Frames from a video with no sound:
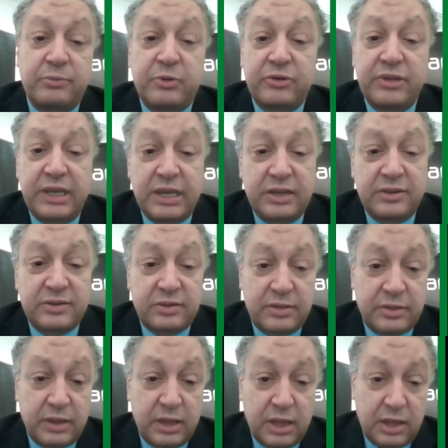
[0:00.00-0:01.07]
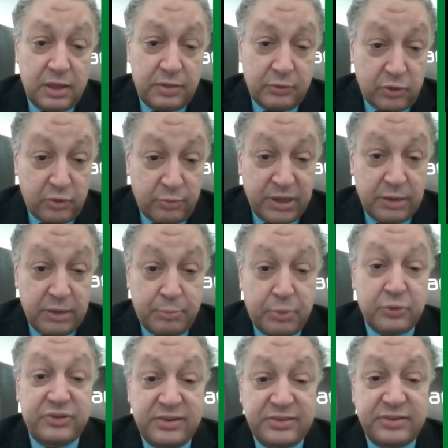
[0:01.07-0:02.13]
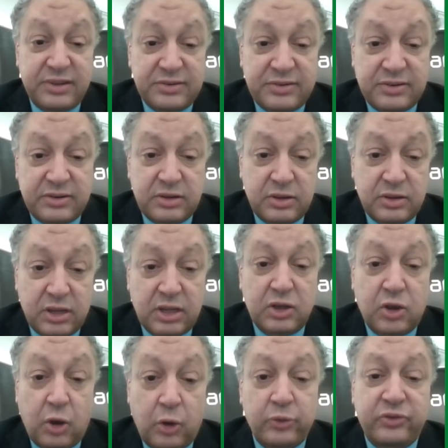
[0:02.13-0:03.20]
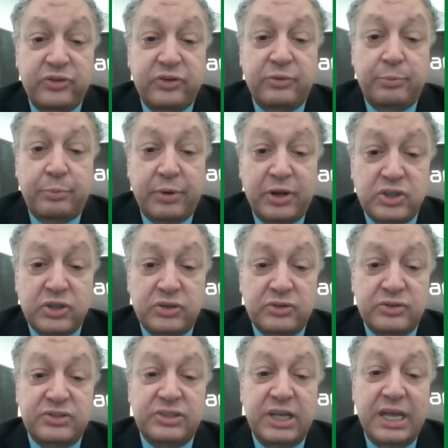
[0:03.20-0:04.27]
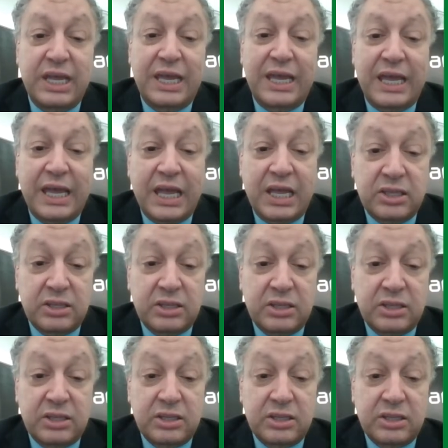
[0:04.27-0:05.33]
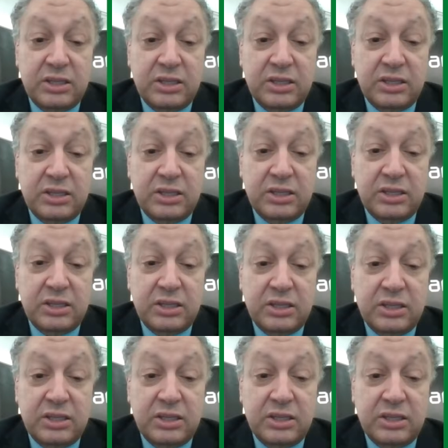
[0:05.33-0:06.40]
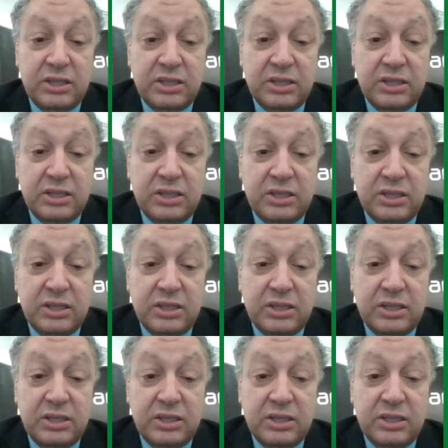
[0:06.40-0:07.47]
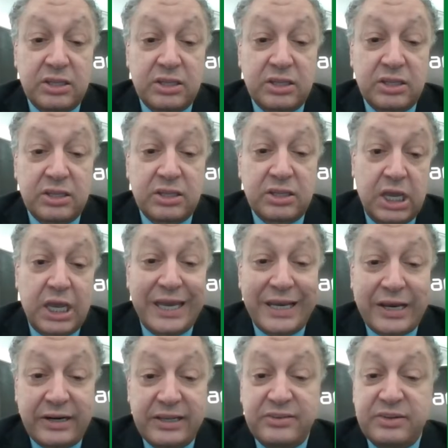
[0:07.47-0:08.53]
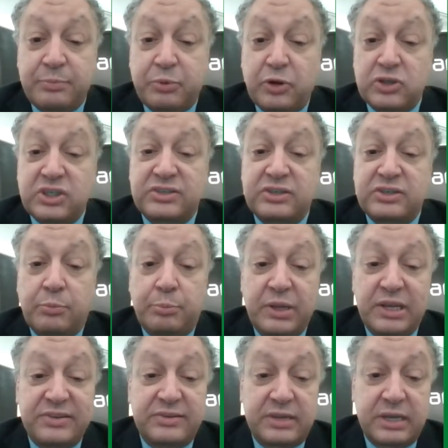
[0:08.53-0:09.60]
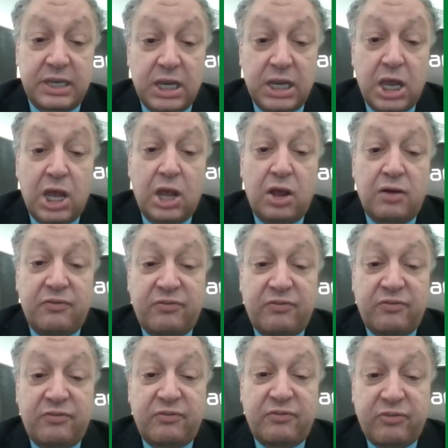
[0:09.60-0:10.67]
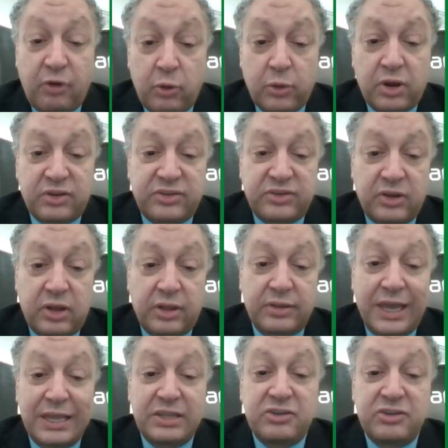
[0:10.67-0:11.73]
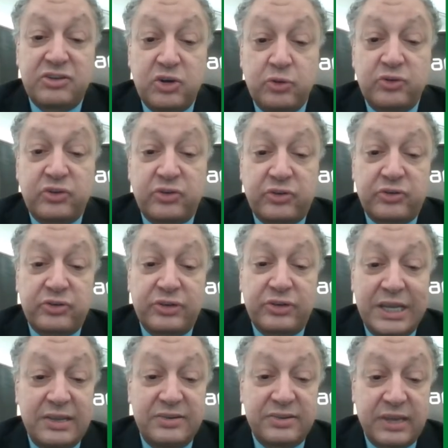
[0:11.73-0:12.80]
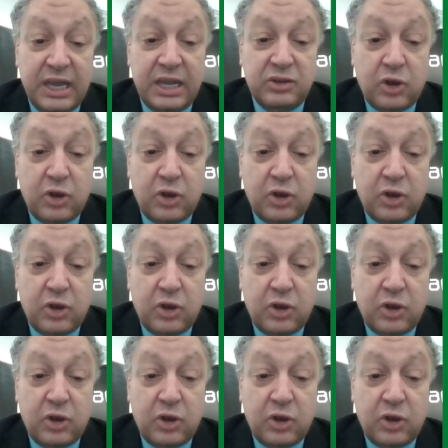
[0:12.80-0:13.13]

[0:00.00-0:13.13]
needs, there will be persistence in cost pressures and tight budgets, increased projects complexity, focus on end user needs and costs of ownership,